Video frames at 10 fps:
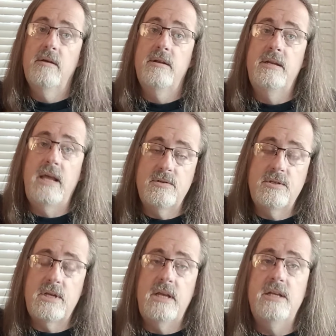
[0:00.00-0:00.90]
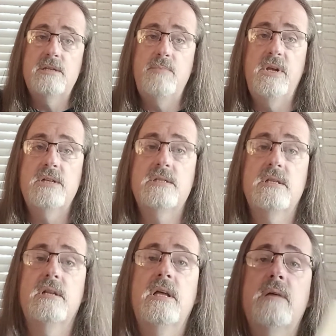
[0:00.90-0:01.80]
Downside is because of
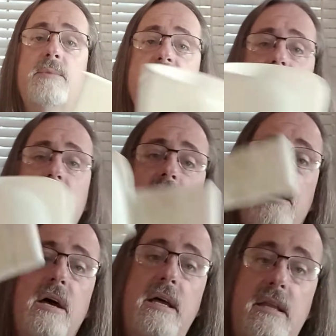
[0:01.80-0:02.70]
the ligaments they cut,